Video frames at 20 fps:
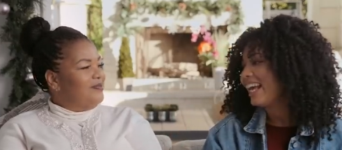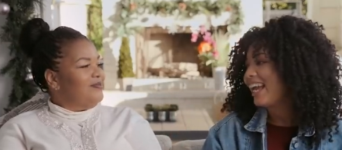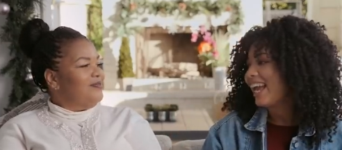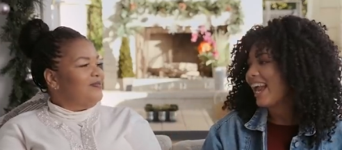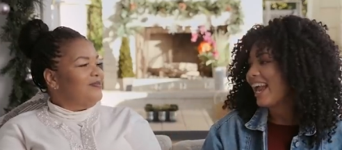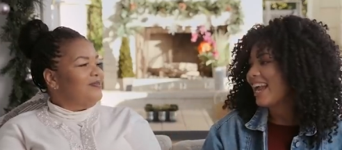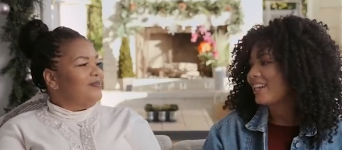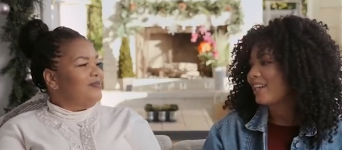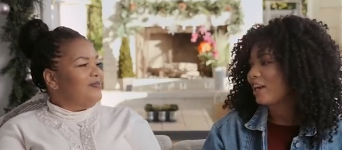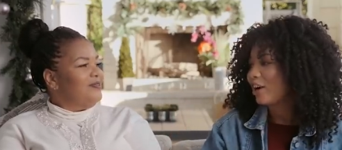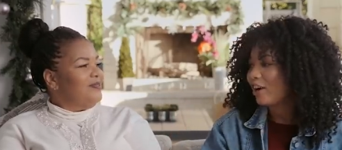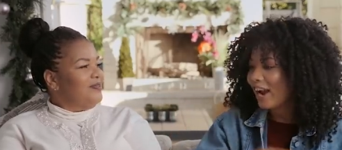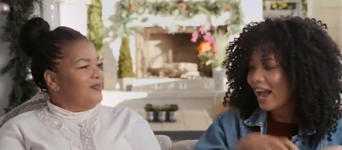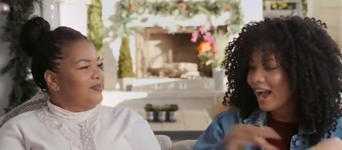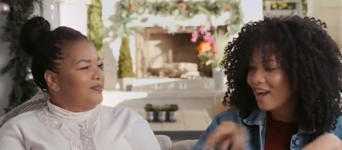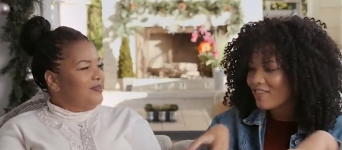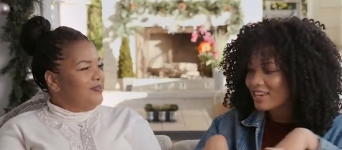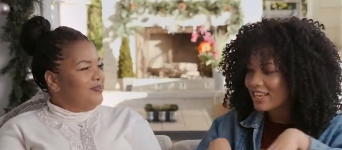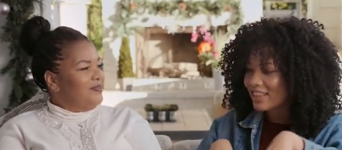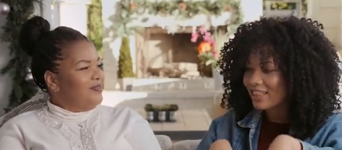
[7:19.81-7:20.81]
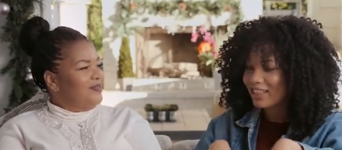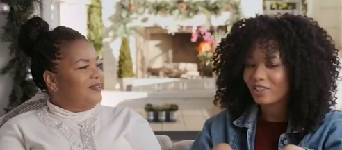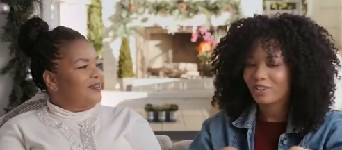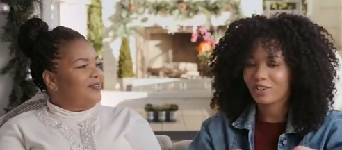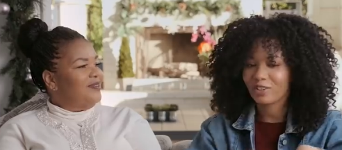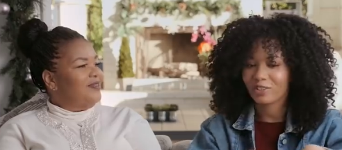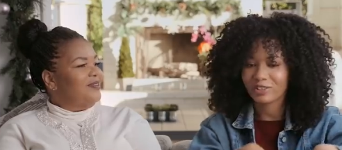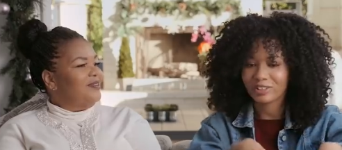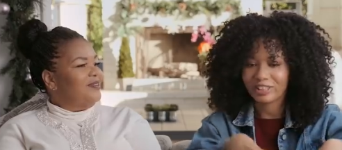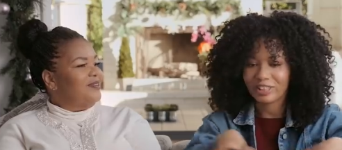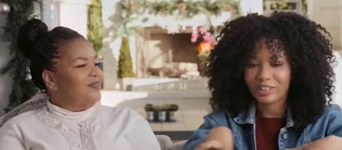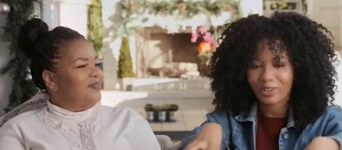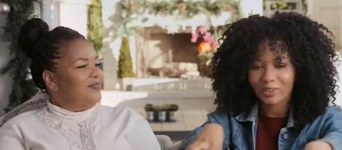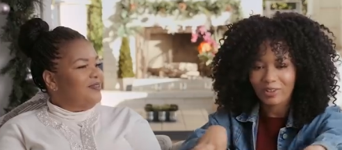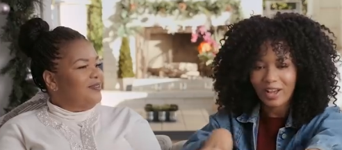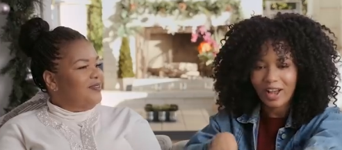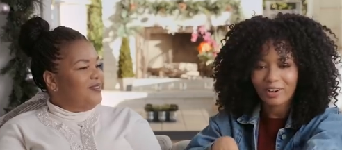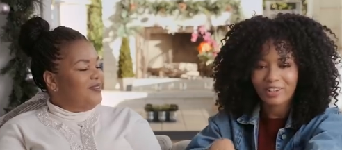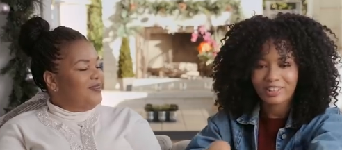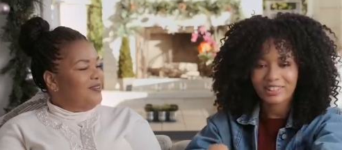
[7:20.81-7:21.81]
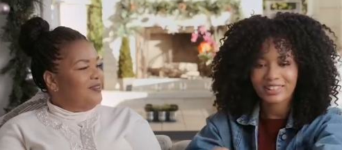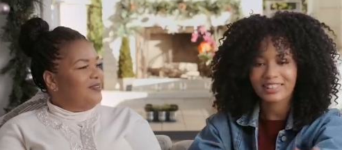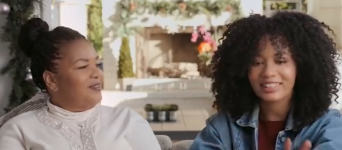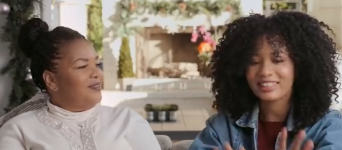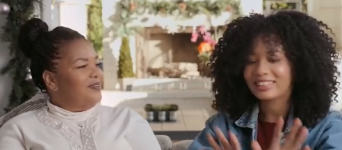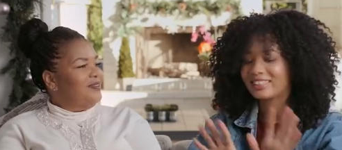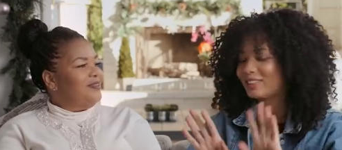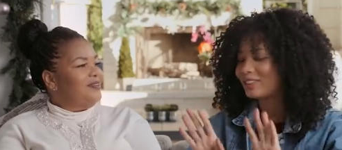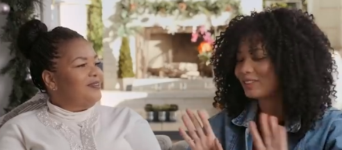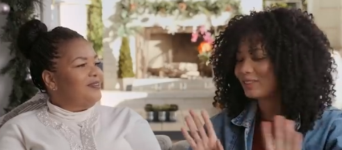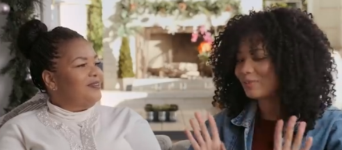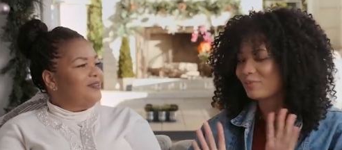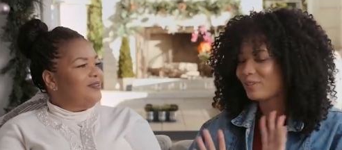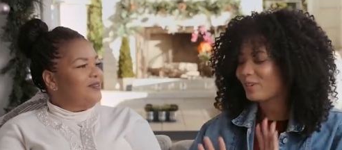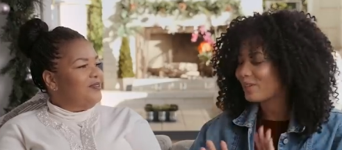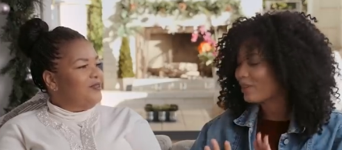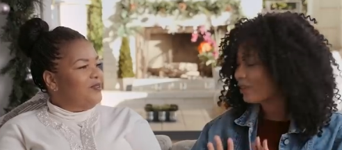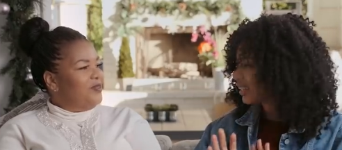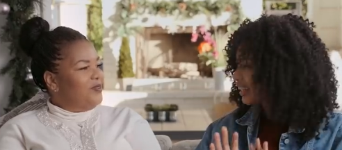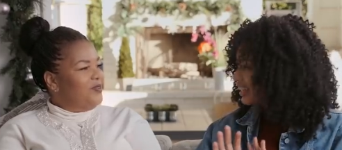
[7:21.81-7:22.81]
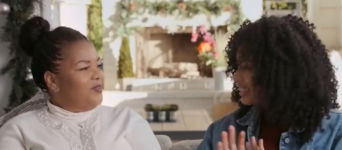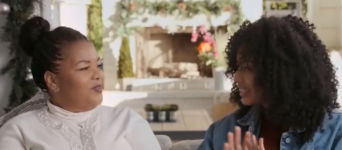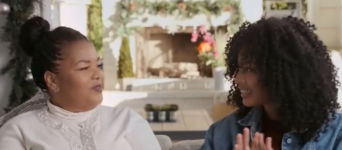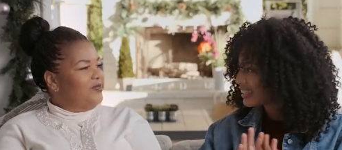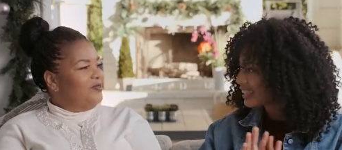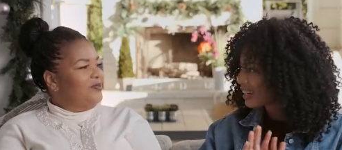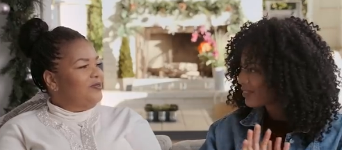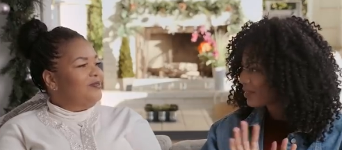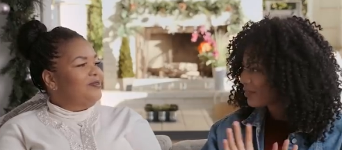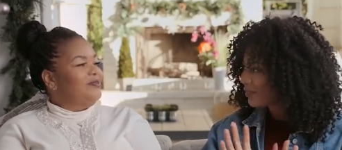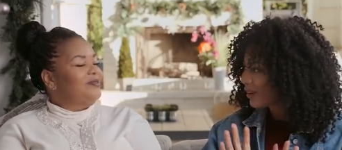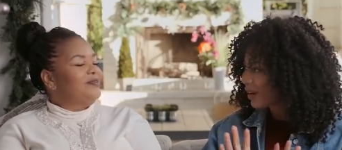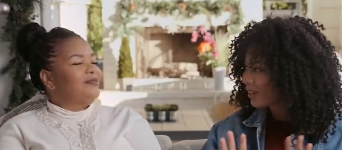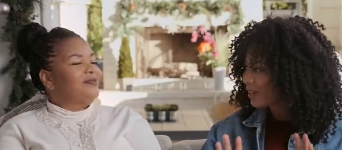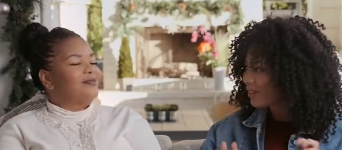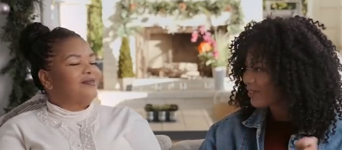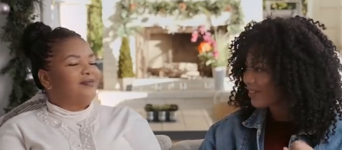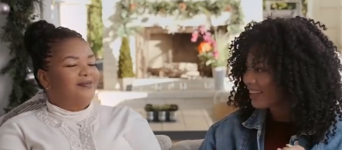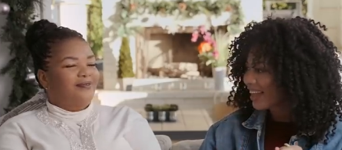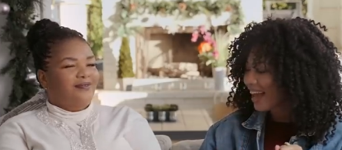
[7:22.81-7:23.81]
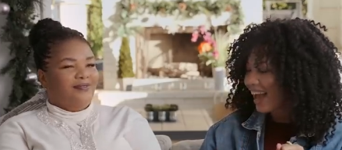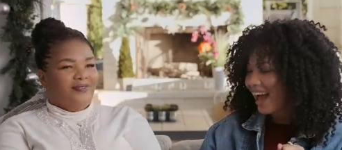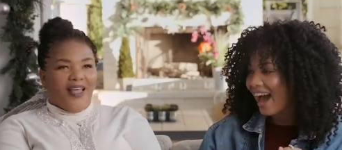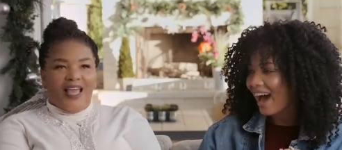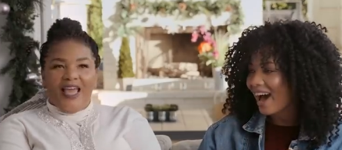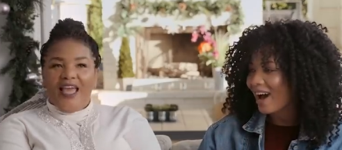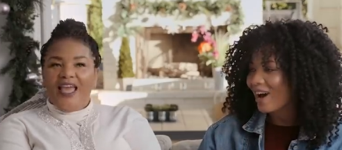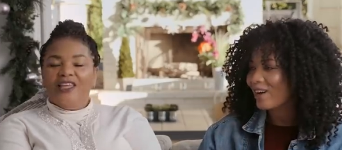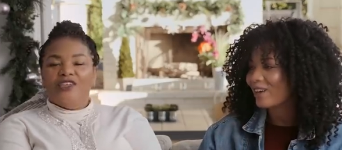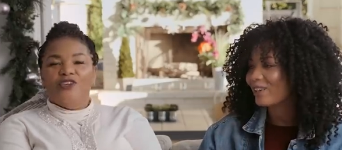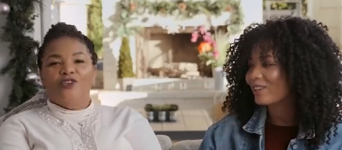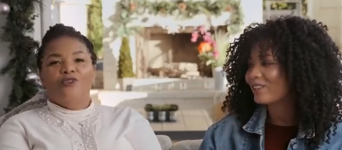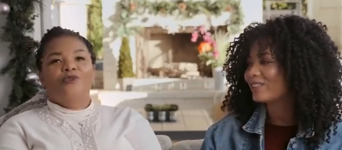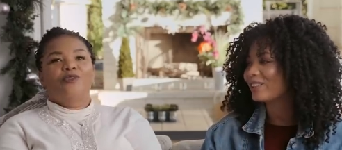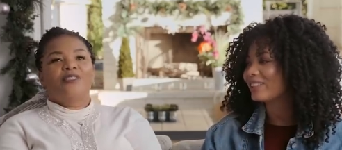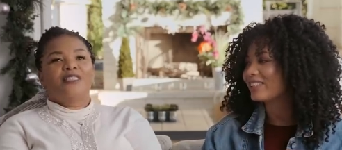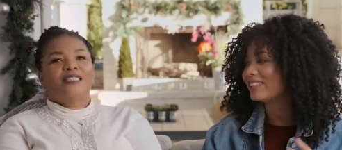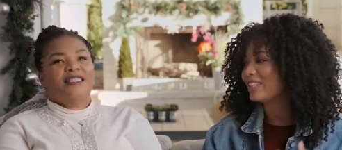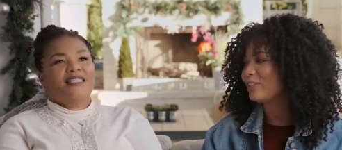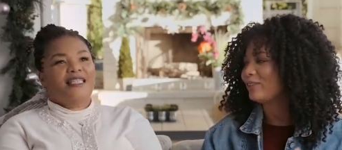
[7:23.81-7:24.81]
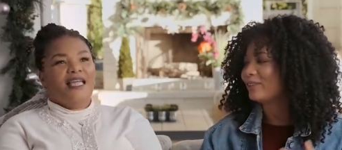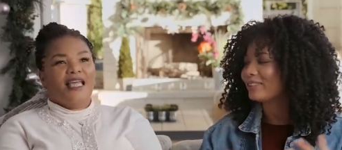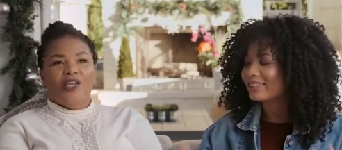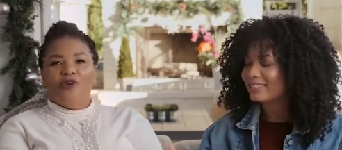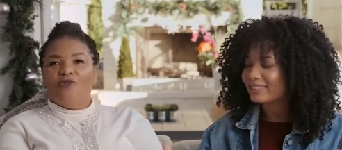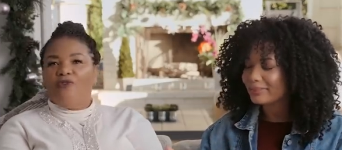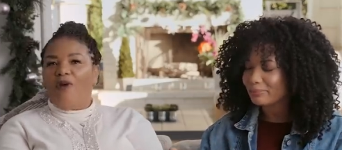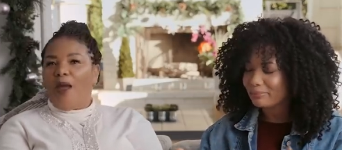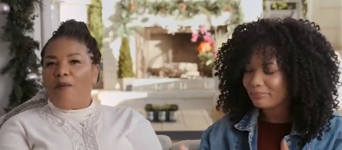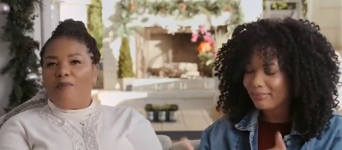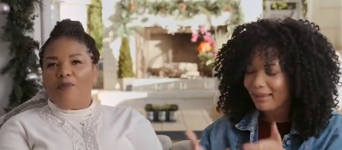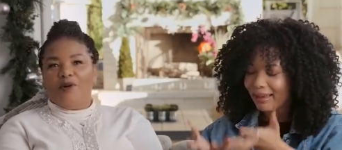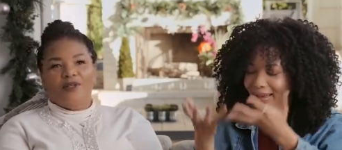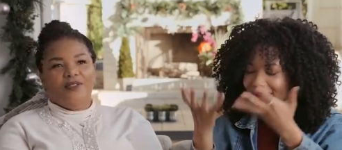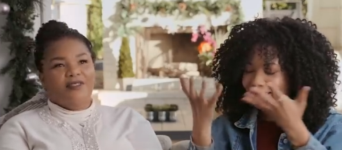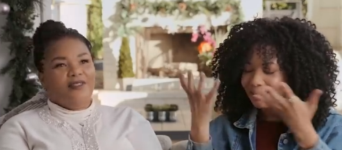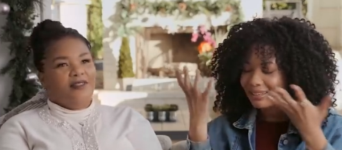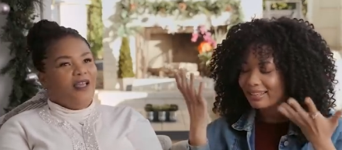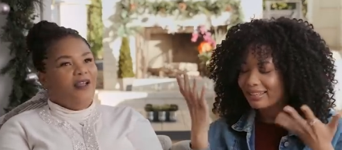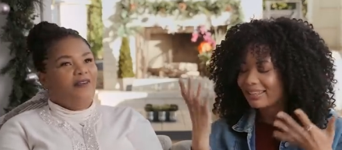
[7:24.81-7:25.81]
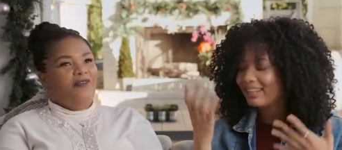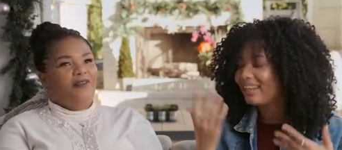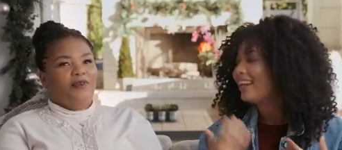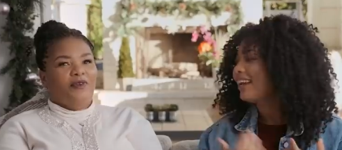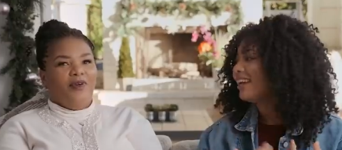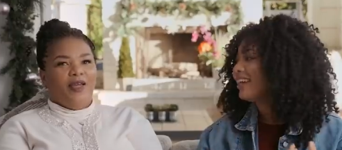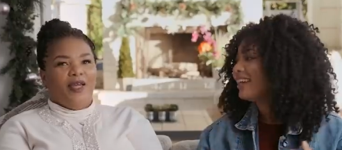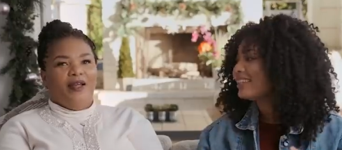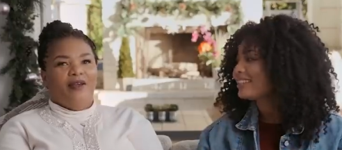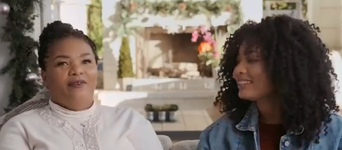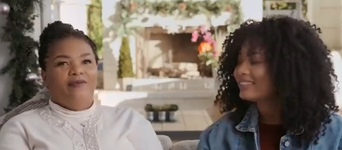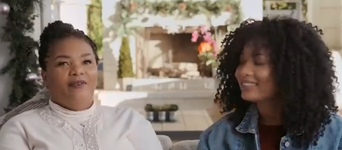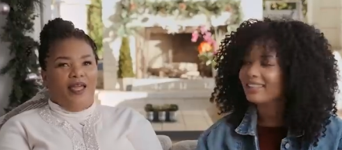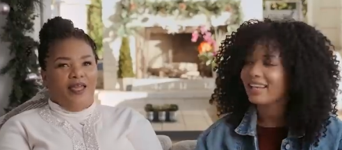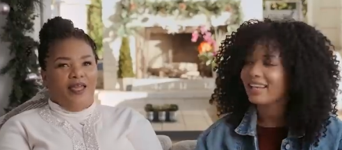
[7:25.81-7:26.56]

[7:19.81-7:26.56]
Speaker 1: and her having the little, you know, Hershey's, you know, kisses everywhere all over the house. And you, and you smell it. everywhere, right?